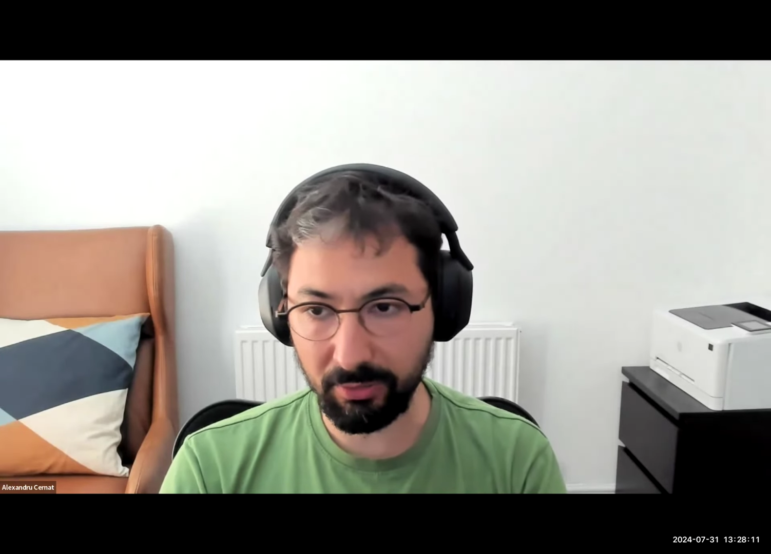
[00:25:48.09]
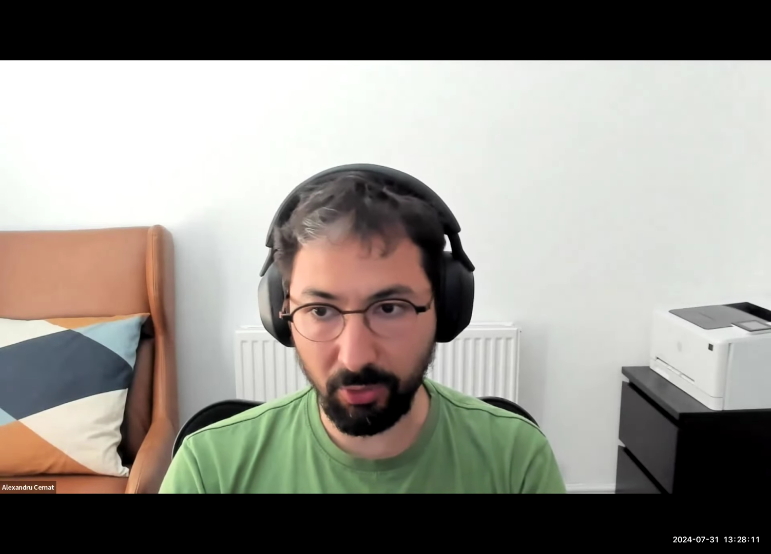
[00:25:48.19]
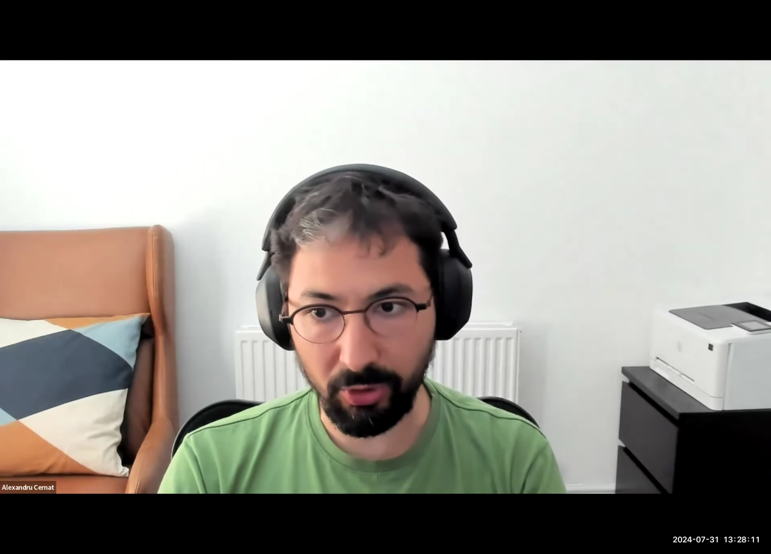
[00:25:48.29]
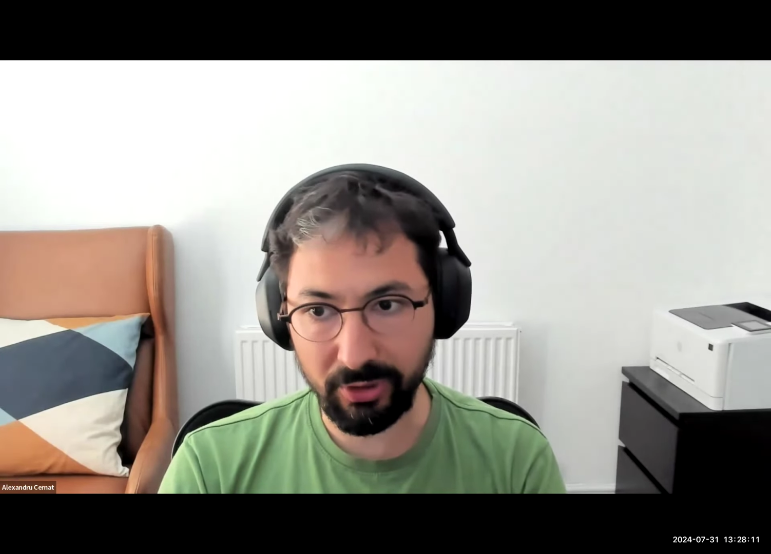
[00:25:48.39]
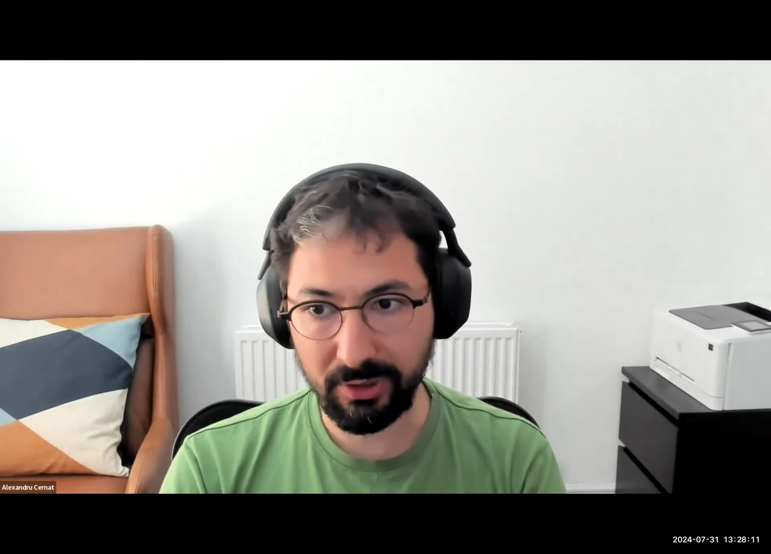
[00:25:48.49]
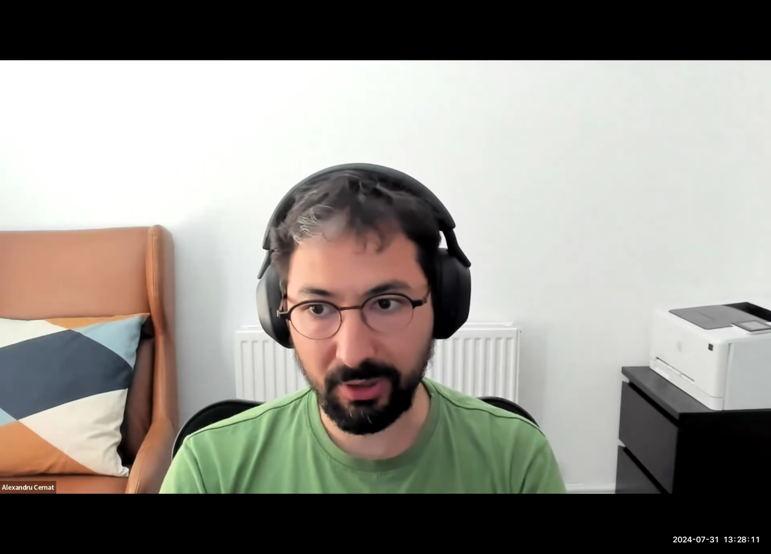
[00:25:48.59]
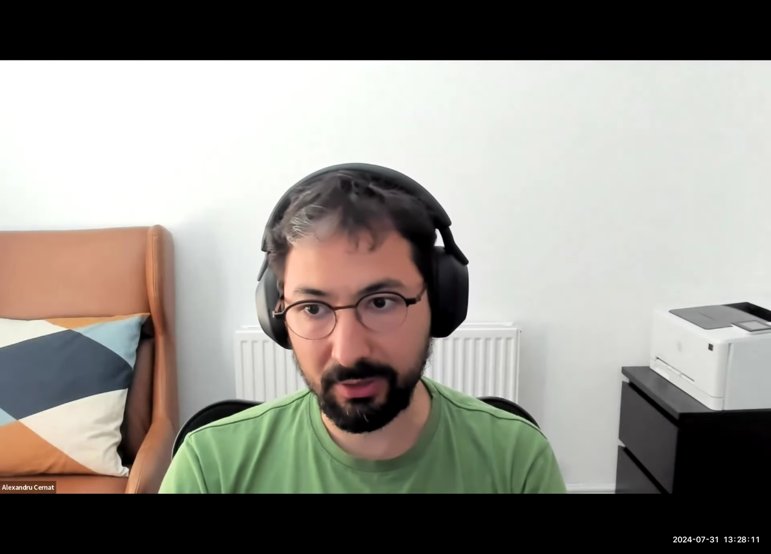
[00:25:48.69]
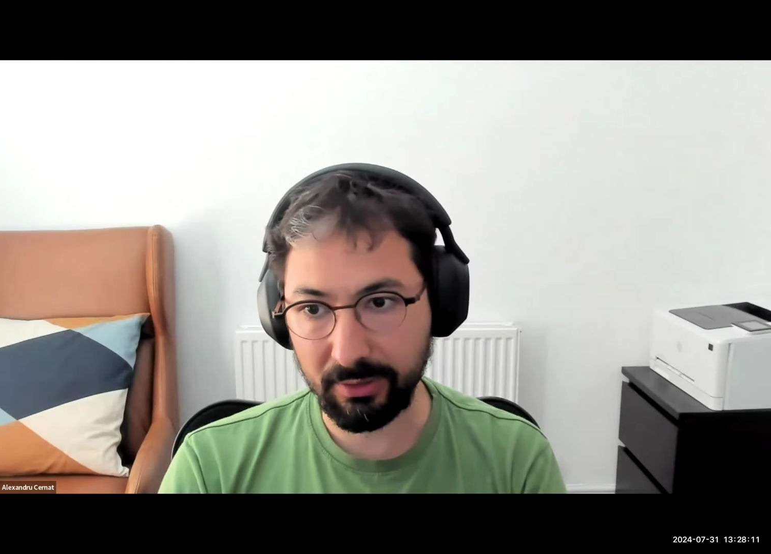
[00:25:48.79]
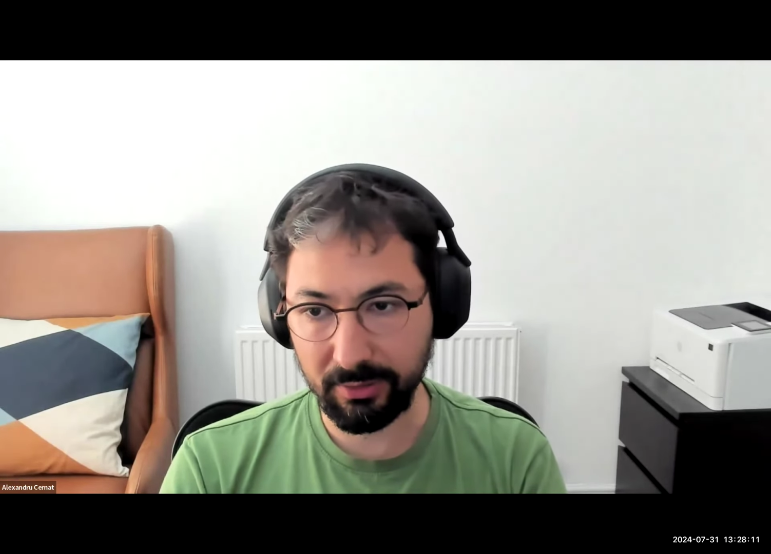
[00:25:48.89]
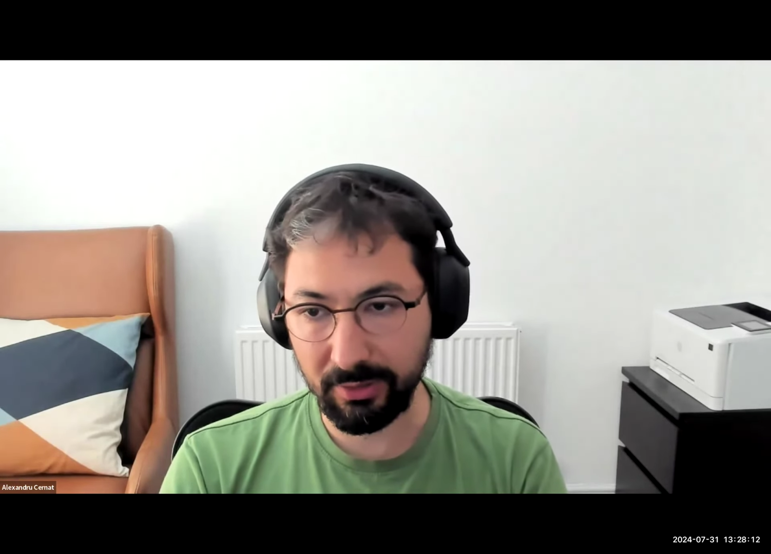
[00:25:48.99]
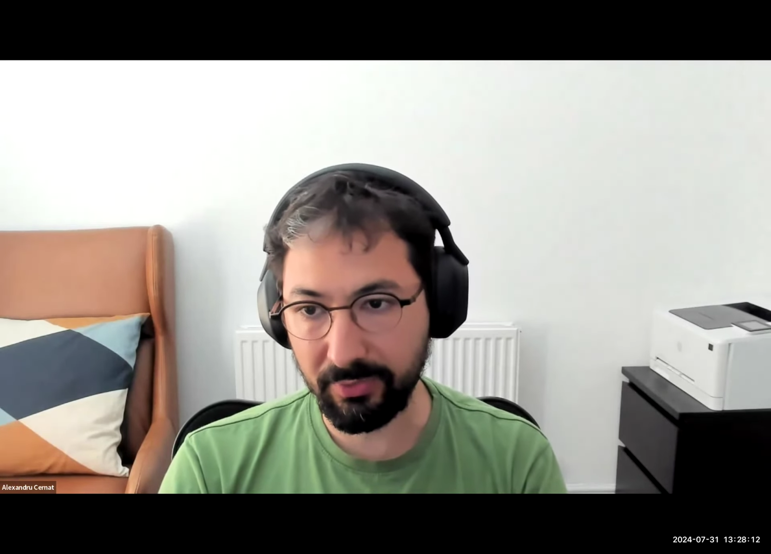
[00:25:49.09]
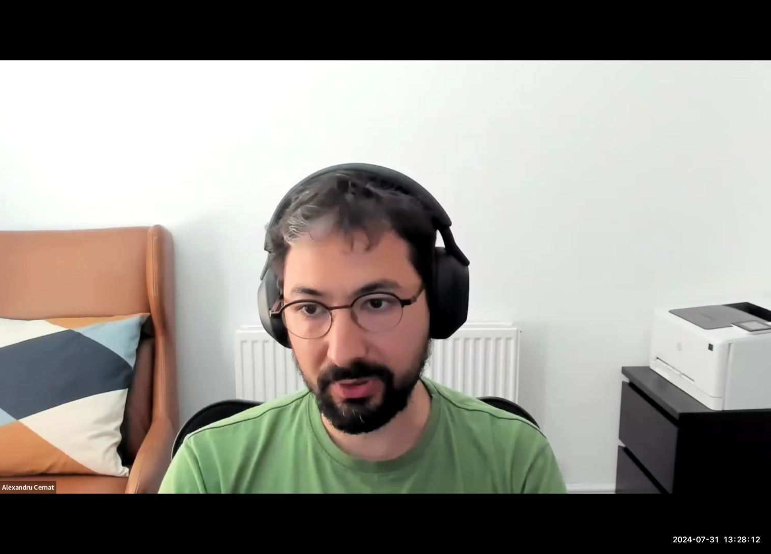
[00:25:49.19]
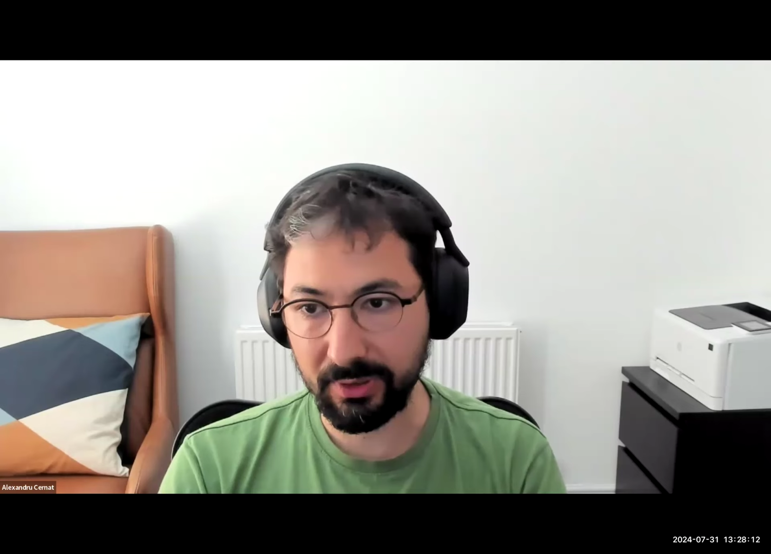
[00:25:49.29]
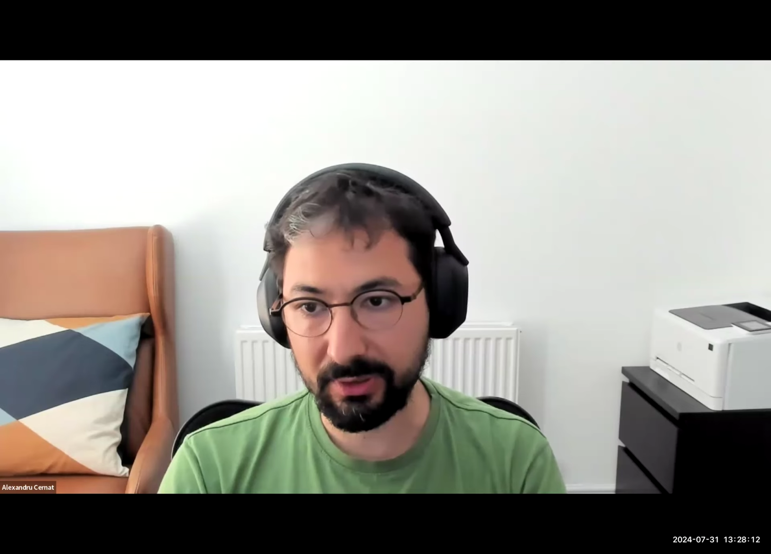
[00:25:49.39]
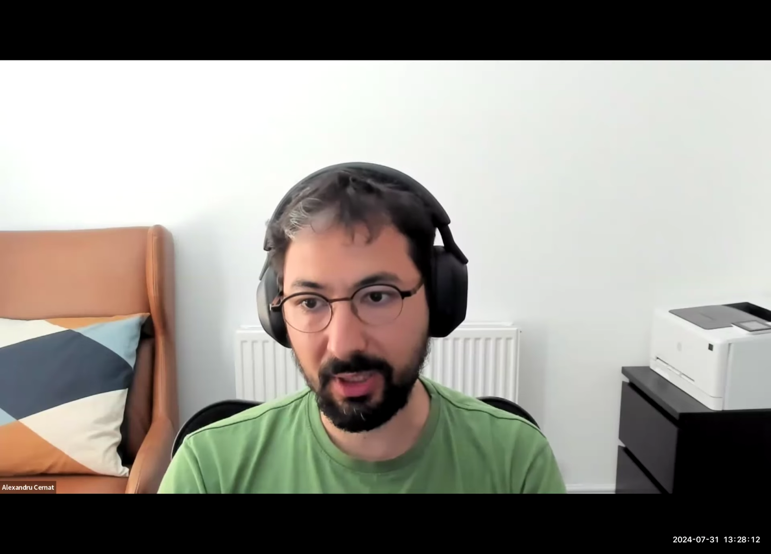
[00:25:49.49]
course, like
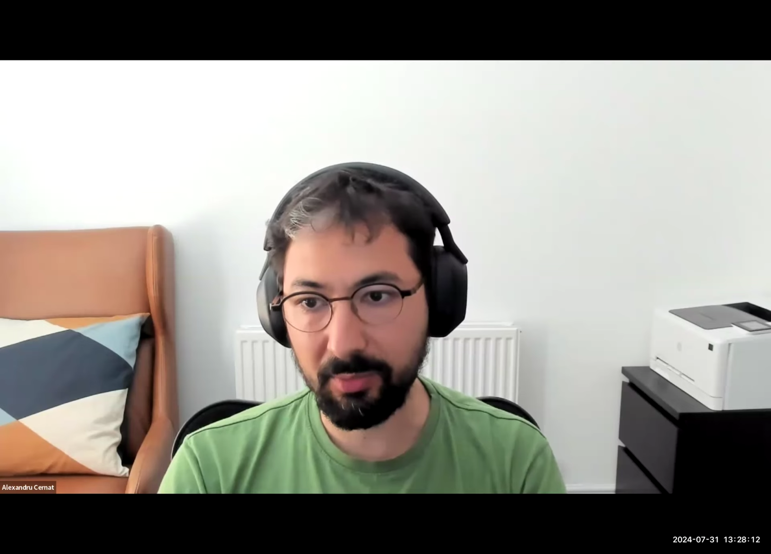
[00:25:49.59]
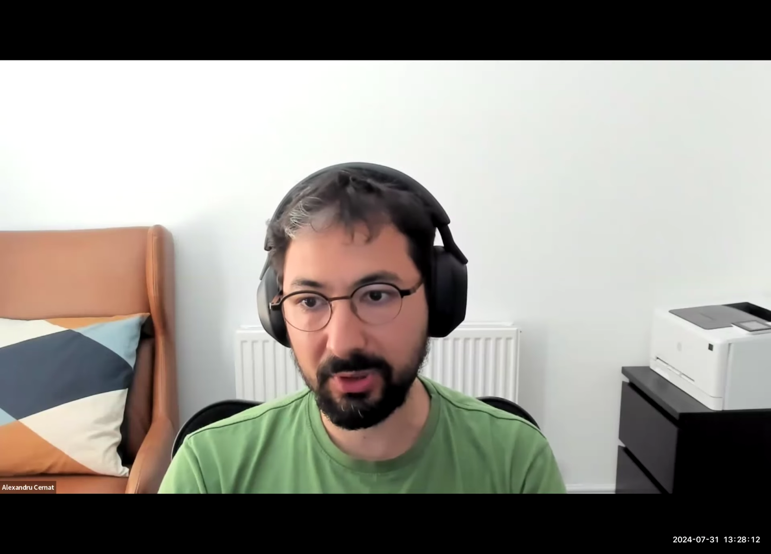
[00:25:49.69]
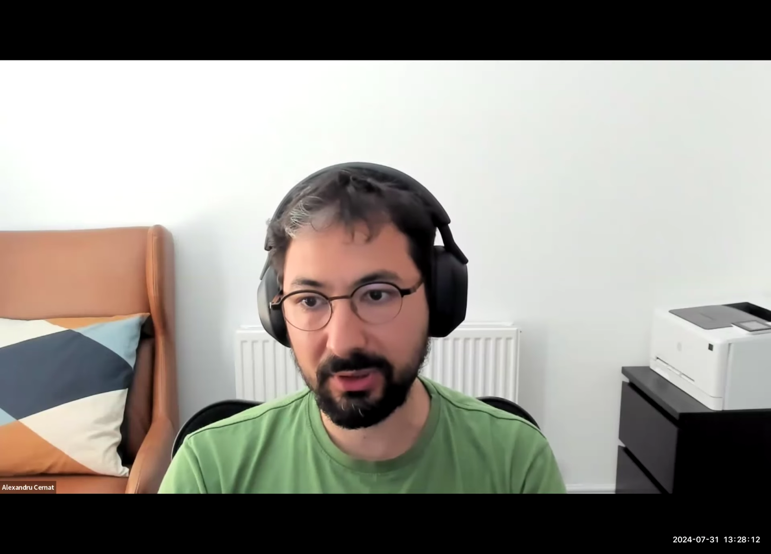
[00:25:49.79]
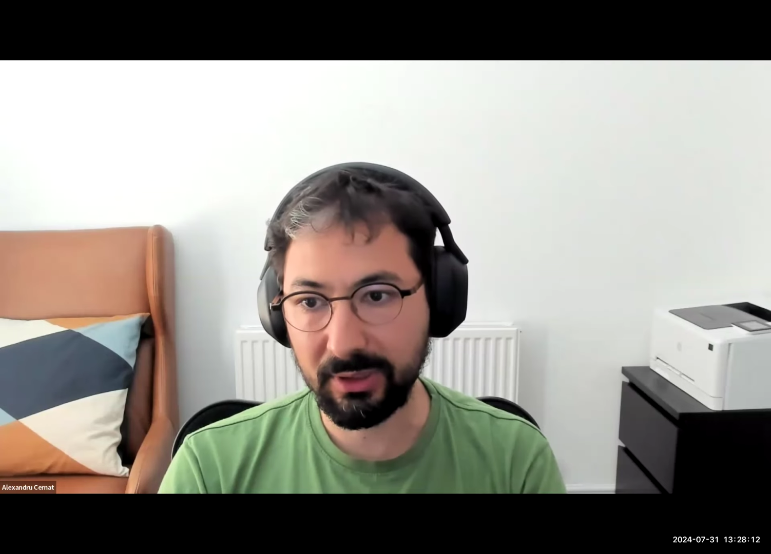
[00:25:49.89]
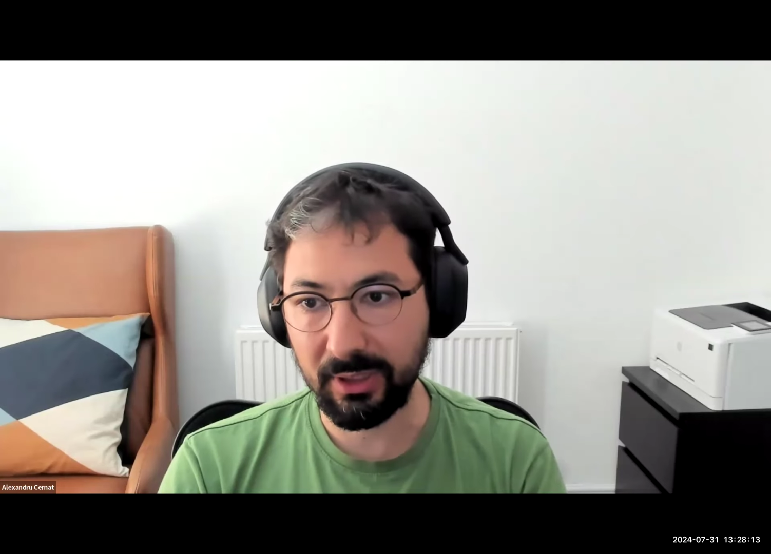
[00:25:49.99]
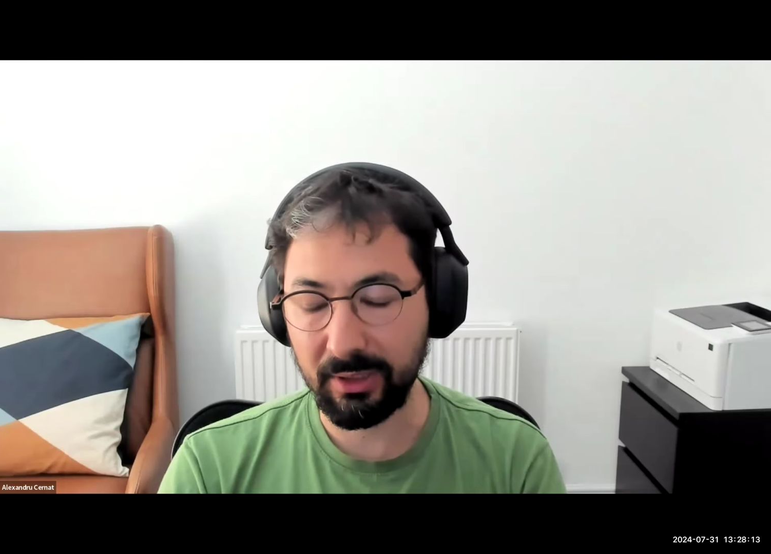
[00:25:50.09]
different assignments.